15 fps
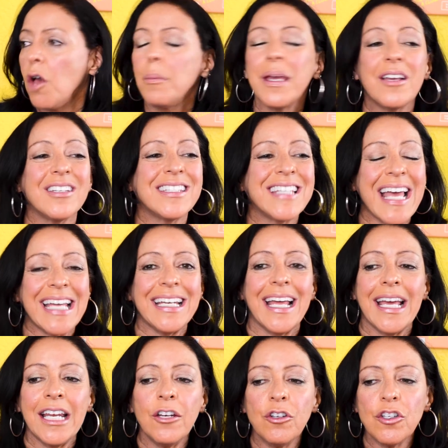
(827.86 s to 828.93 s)
Because that
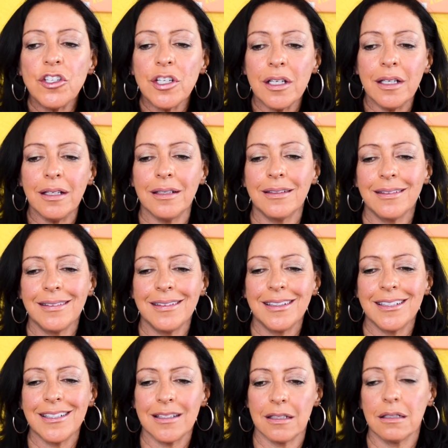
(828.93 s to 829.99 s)
energy,
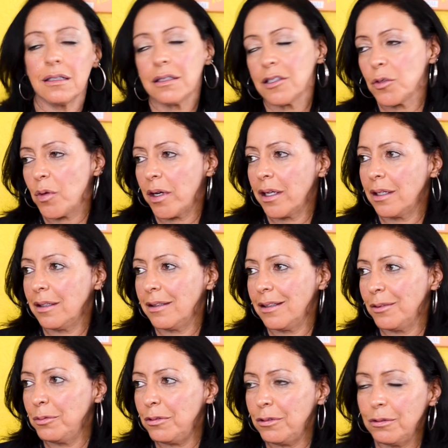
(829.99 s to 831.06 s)
this is where I get a
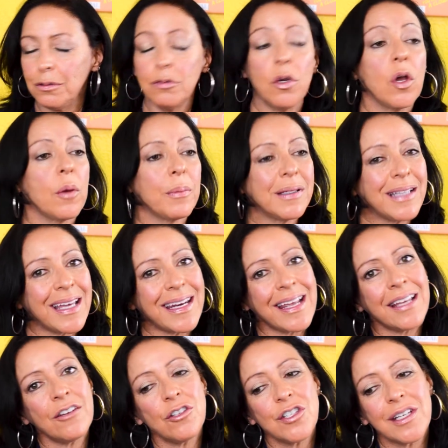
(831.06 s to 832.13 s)
little woo, but that
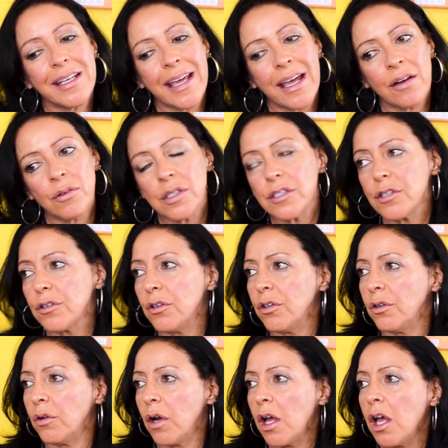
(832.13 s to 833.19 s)
energy carries through.